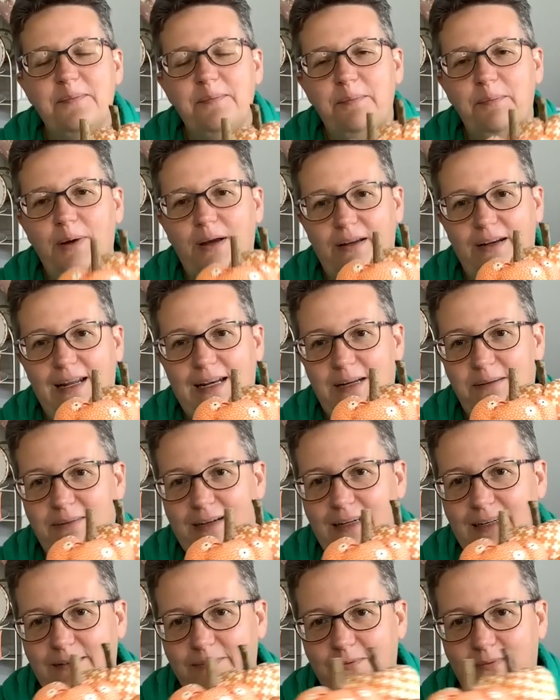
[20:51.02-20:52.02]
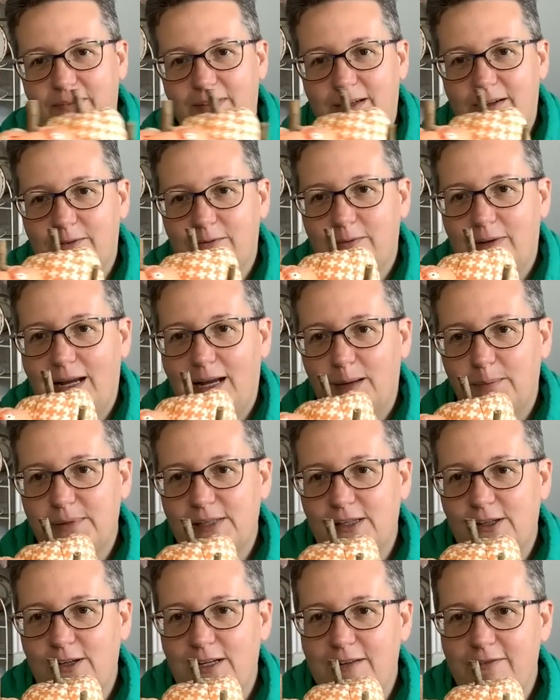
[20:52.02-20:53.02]
But anyway, they're
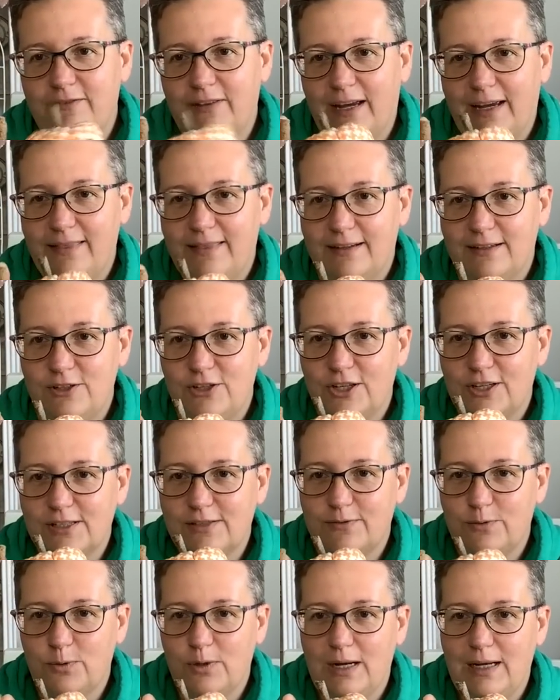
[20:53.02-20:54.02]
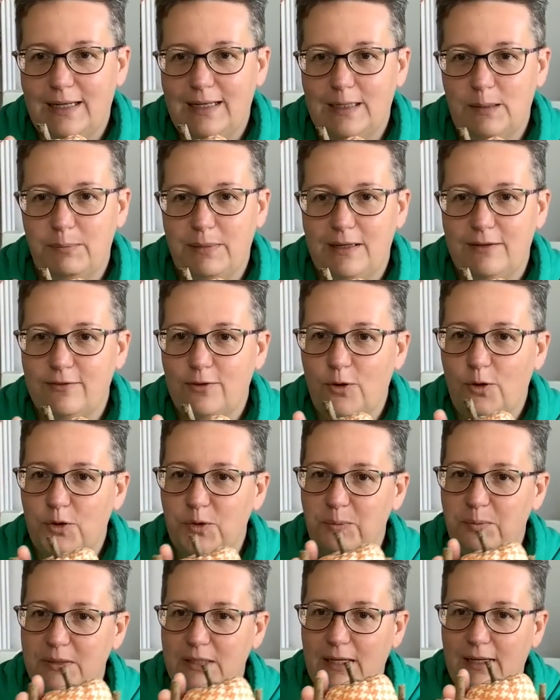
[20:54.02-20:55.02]
absolutely fine. They're just for a little bit of
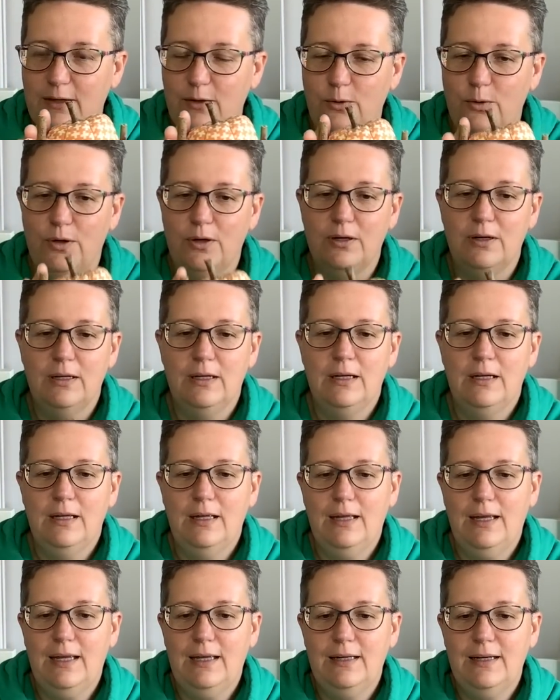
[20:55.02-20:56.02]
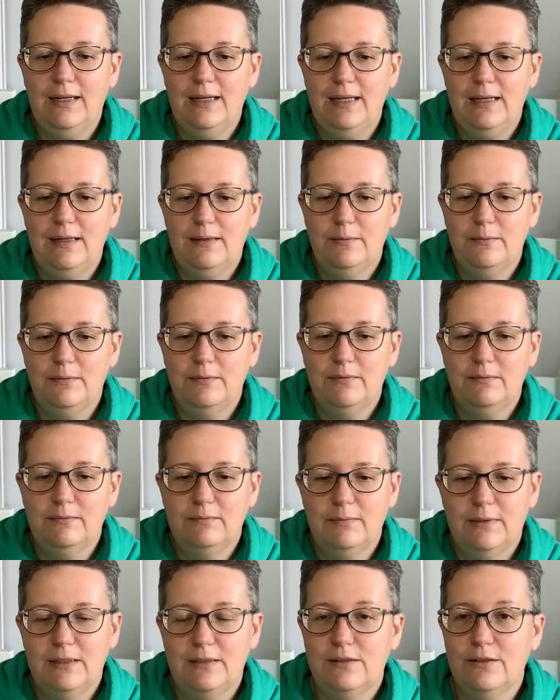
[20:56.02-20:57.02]
autumn decor. And I
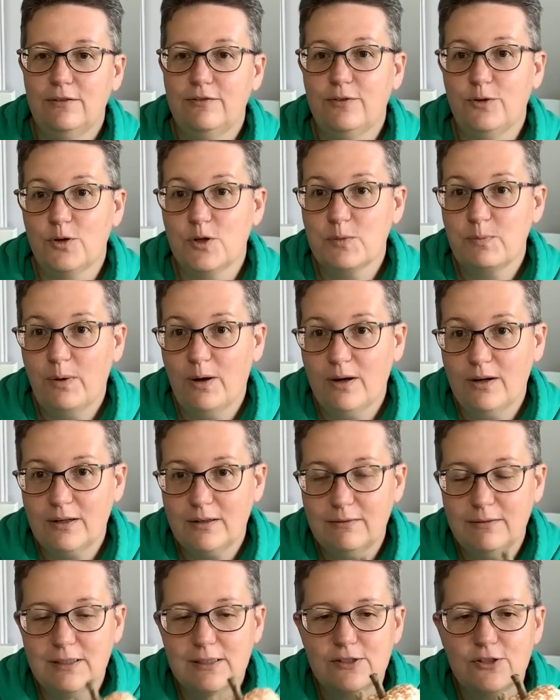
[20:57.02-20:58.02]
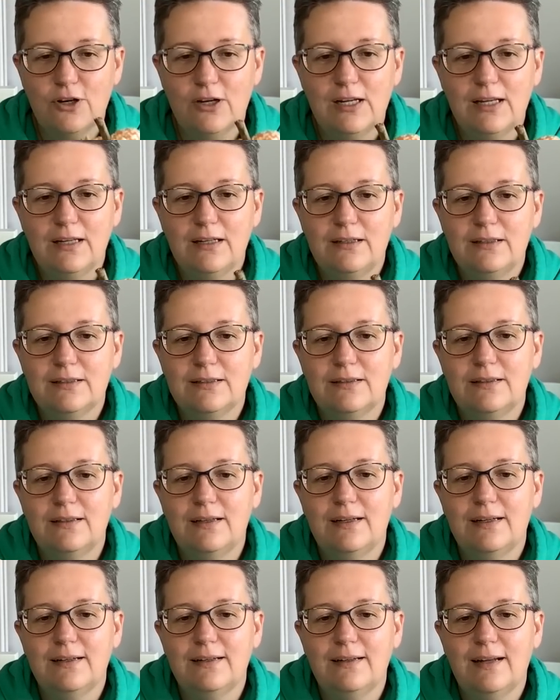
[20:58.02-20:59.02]
went to the forest park with Charlotte
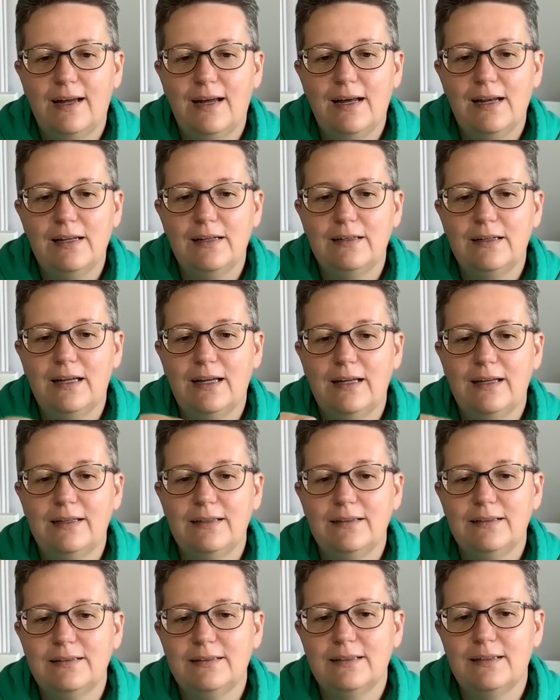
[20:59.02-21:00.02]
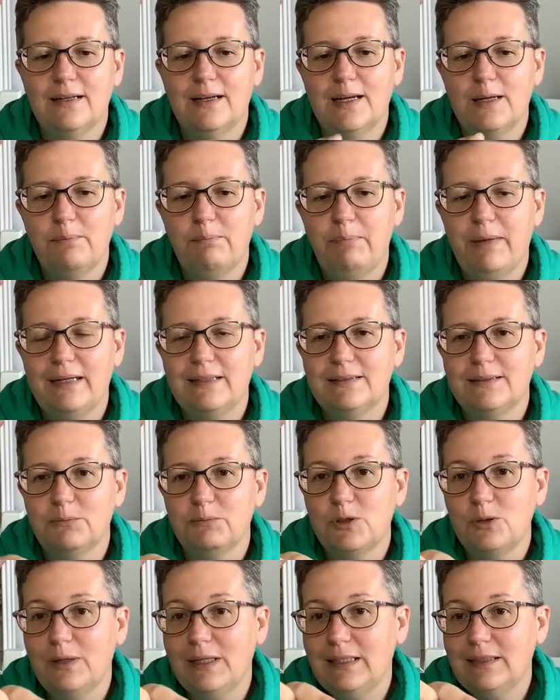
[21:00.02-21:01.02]
and Alan, and I picked some
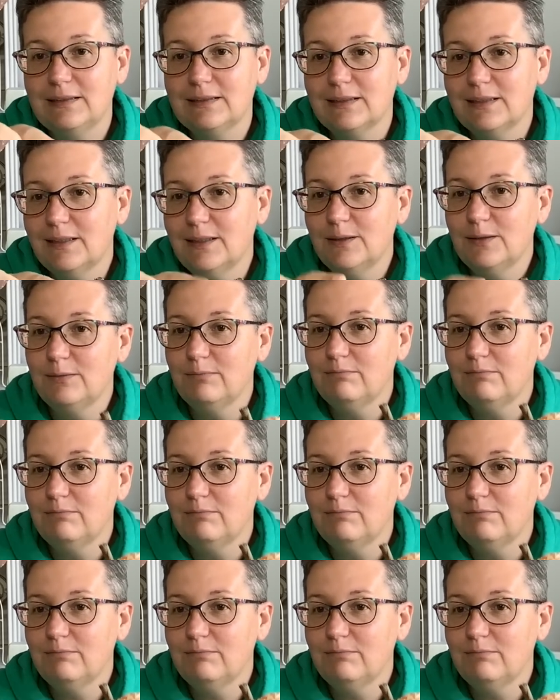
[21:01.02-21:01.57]
twigs and